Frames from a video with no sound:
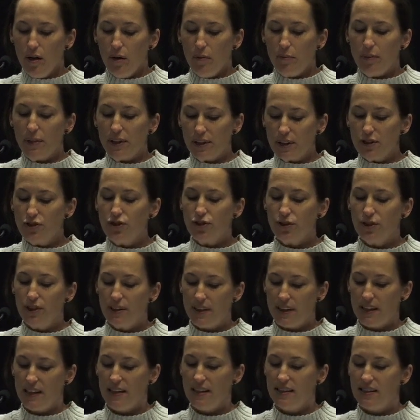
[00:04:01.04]
But the
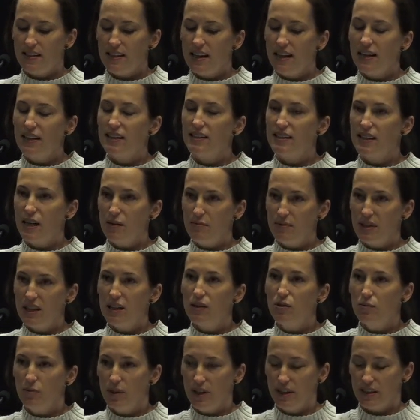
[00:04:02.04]
truth is that accepting
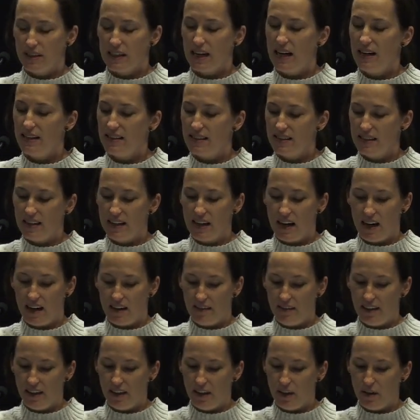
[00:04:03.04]
the worst case
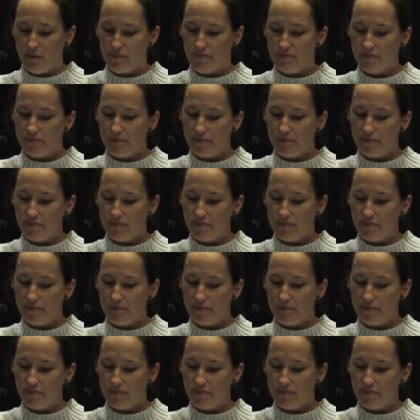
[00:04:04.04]
scenario